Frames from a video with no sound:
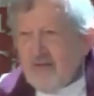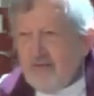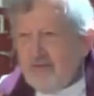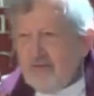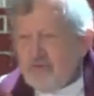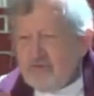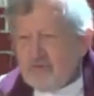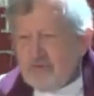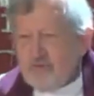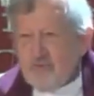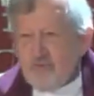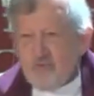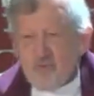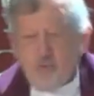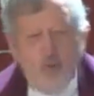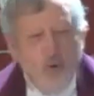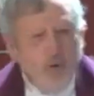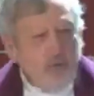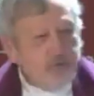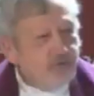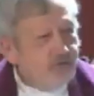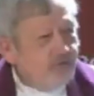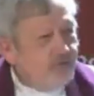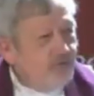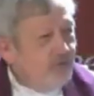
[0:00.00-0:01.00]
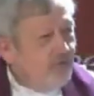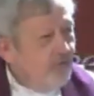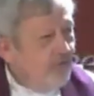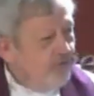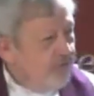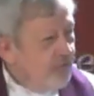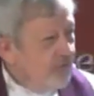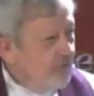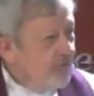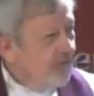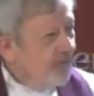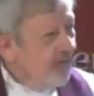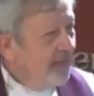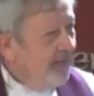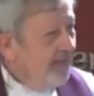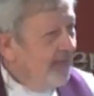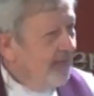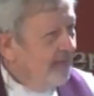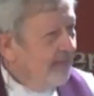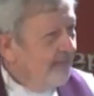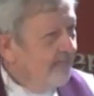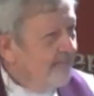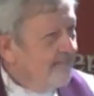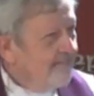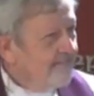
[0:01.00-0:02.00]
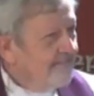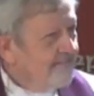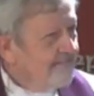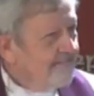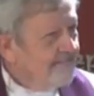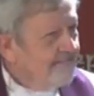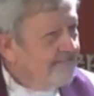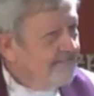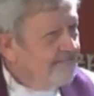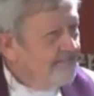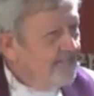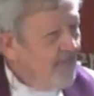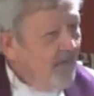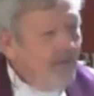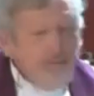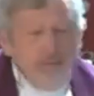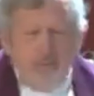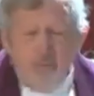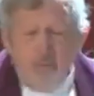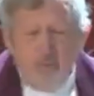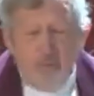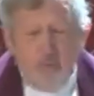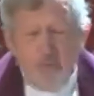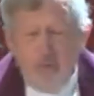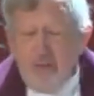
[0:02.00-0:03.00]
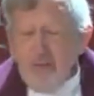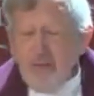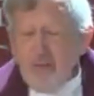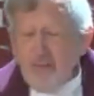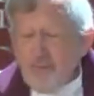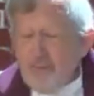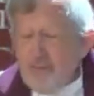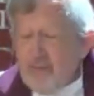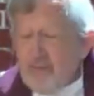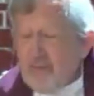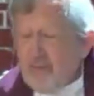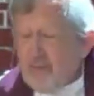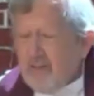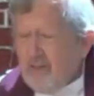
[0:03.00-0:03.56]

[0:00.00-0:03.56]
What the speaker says: just watched it through again. An incredibly